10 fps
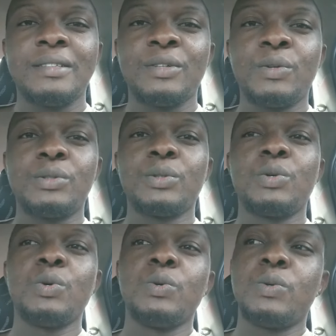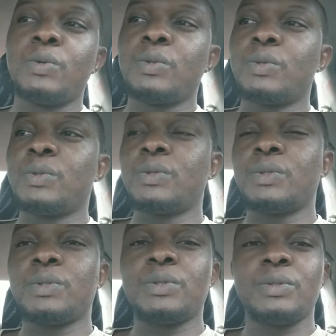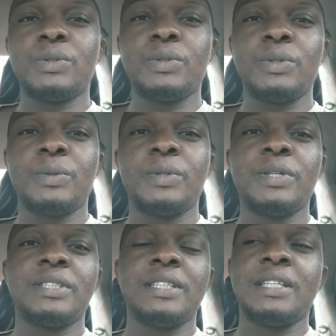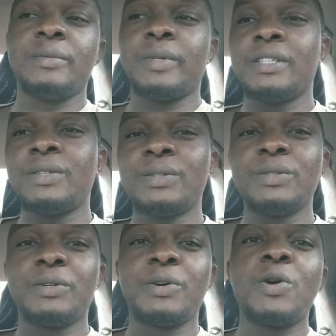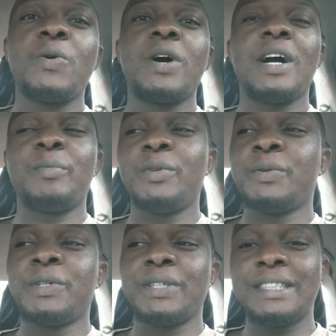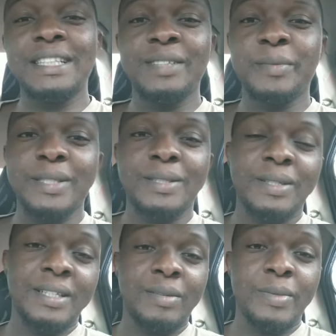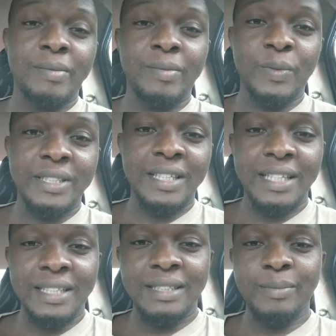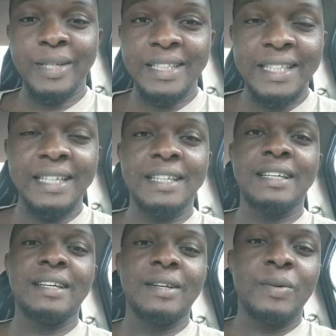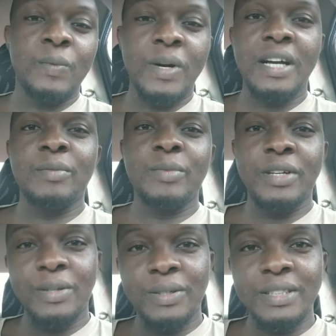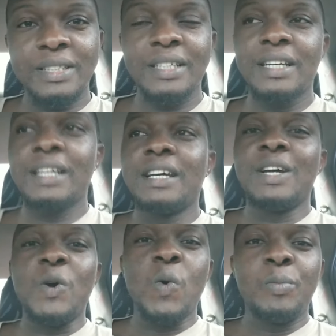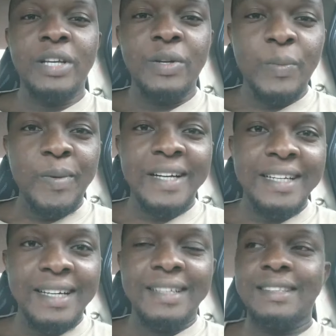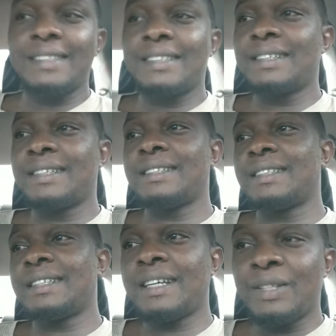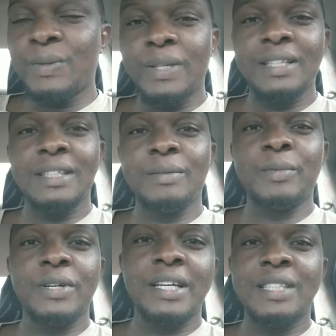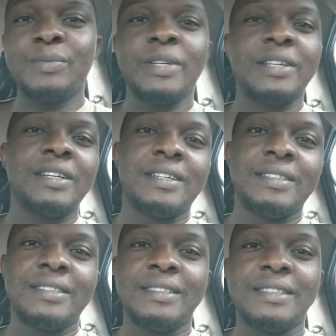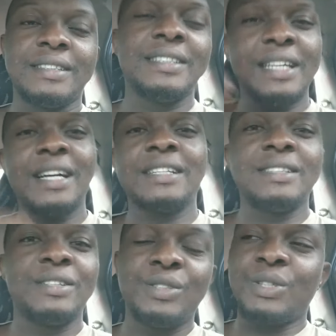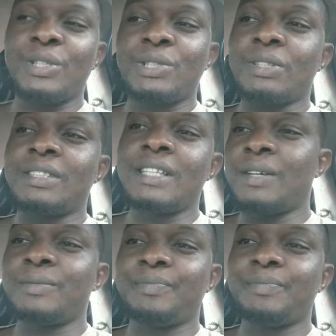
Go to Cool. You will not see anybody. Go to Crow app. You will not see anybody talking about Wizkid's birthday. Why? Because Obi Cubana, they are doing the mother's burial. This guy did not just shut down